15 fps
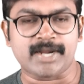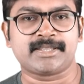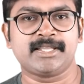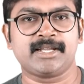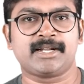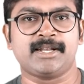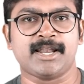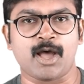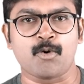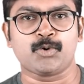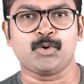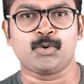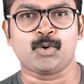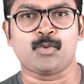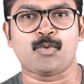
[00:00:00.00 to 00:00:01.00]
I think now
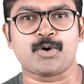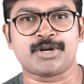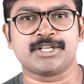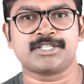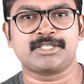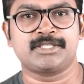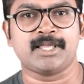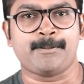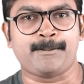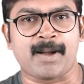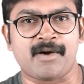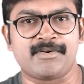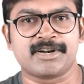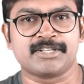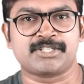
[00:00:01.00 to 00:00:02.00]
you know what is the
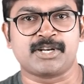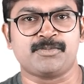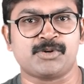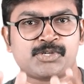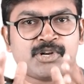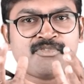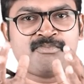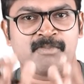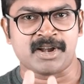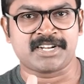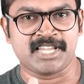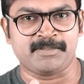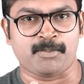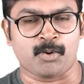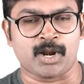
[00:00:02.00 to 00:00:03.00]
power distribution of
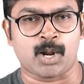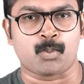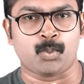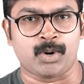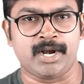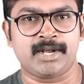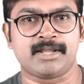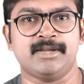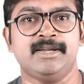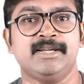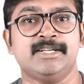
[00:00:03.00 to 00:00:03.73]
multipolar world.